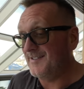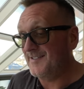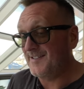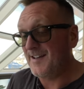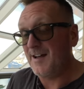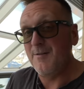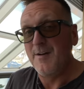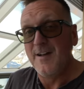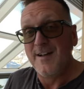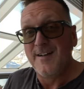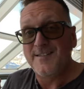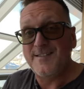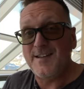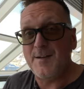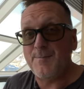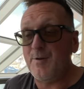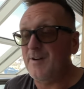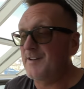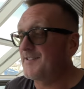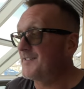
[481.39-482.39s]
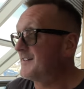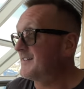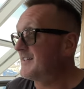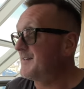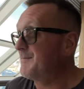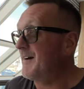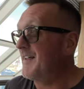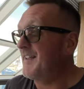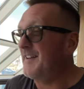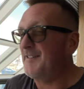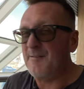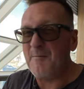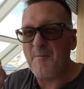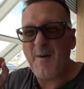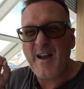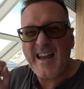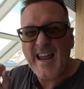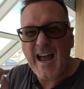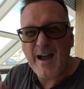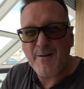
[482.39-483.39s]
So super excited about this, and
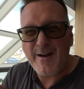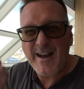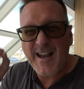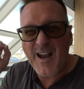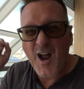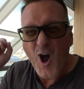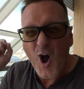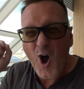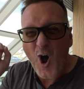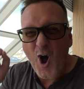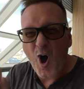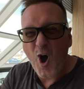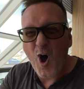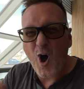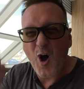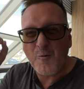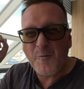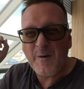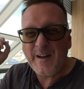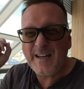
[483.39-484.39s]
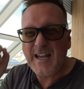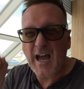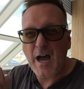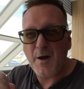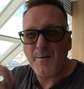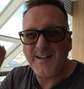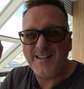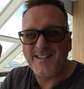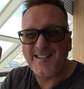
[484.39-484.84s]
we're going hot and we're going